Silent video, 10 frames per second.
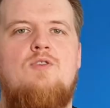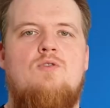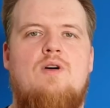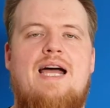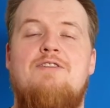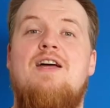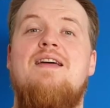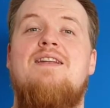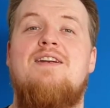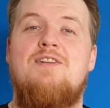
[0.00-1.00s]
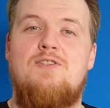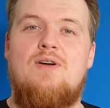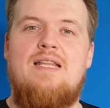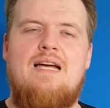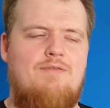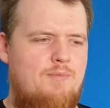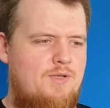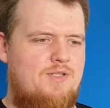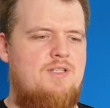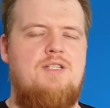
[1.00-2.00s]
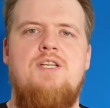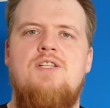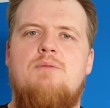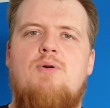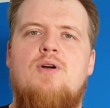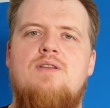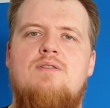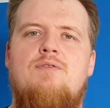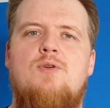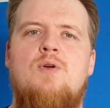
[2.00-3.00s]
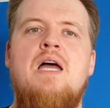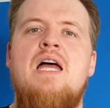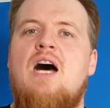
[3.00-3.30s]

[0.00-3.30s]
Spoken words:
So I rather enjoy that from the strategic point of view.